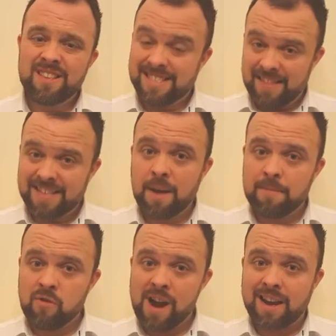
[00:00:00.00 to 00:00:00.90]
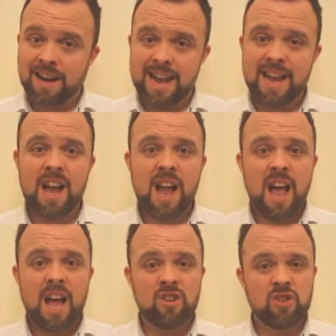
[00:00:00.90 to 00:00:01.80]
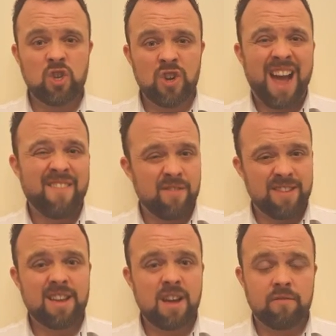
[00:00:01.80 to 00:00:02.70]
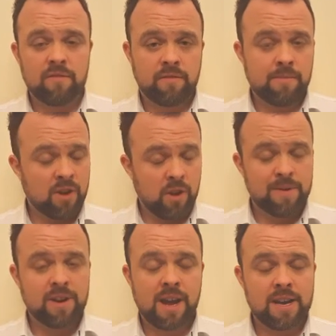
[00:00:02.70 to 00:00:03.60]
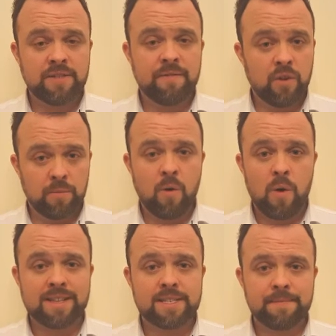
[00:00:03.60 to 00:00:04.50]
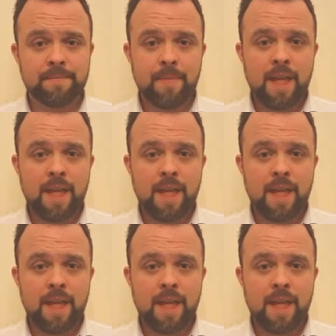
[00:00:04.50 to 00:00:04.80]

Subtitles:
Set this up correctly and you should have everything covered from a communication viewpoint.